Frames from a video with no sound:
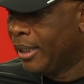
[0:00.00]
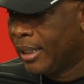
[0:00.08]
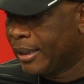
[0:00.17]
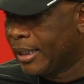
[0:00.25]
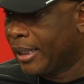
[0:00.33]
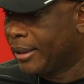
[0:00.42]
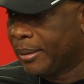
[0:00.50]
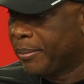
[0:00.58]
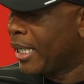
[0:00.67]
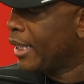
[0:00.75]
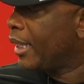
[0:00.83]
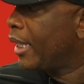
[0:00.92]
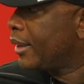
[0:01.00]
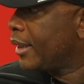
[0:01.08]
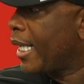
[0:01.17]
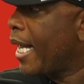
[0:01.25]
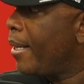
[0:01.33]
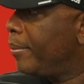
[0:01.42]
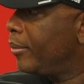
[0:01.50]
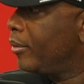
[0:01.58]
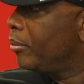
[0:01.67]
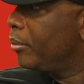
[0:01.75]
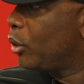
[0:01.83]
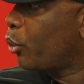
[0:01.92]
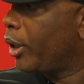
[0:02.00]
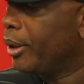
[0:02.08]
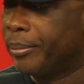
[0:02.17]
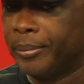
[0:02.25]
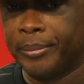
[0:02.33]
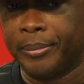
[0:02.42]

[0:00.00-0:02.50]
I think it's a gap between them.